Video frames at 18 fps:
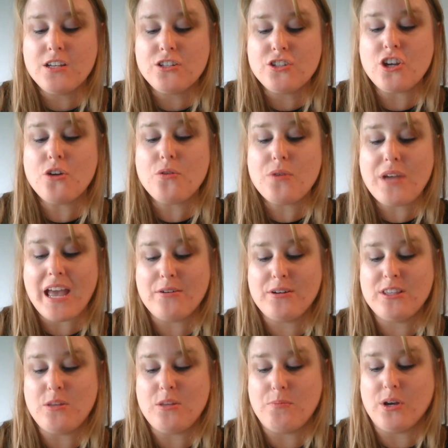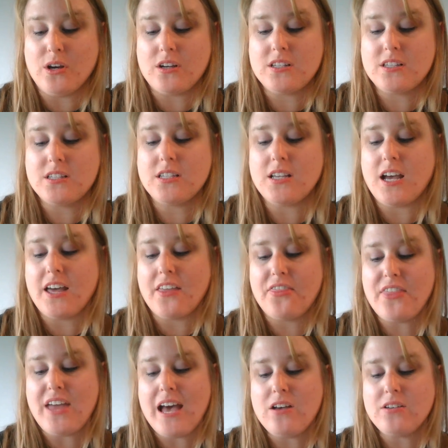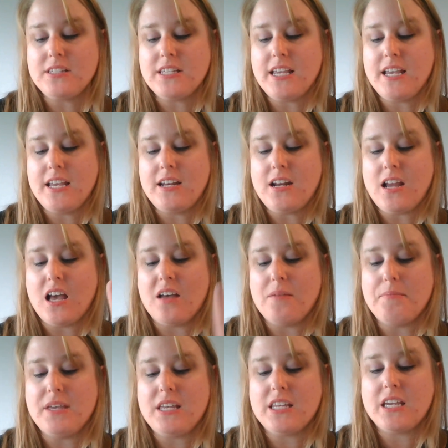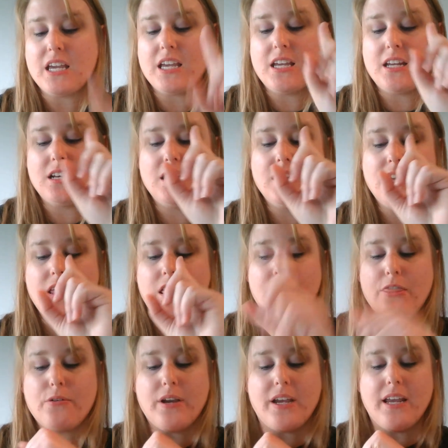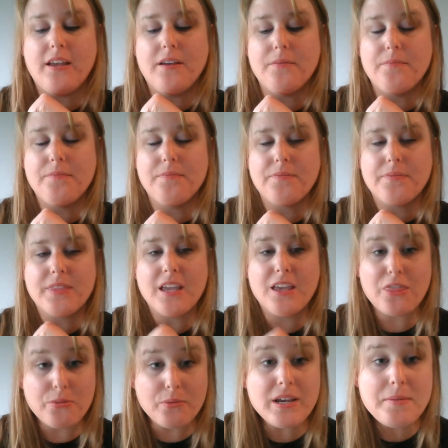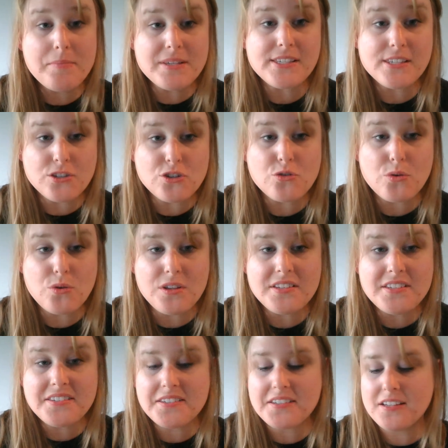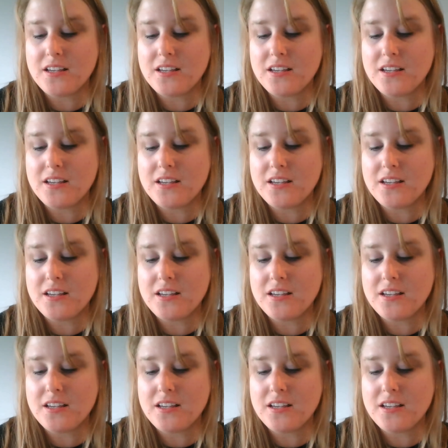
Joe counted the books. 1,000, 1,000,000, 3. 3, Mrs. Jules.